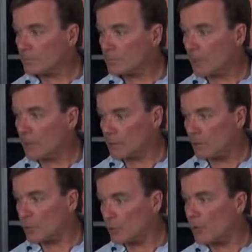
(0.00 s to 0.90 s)
Yeah, so
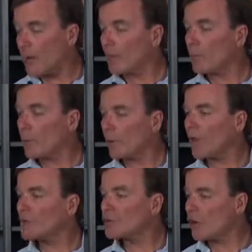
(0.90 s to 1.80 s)
you're talking about
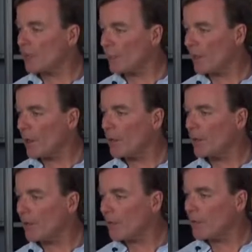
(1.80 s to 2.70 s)
create software
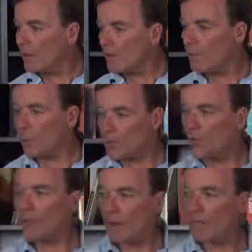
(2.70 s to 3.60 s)
for
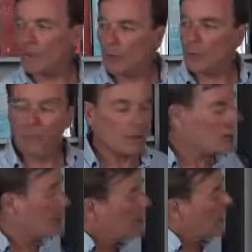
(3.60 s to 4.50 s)
software for doing it.
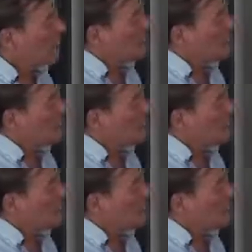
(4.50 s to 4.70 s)
Does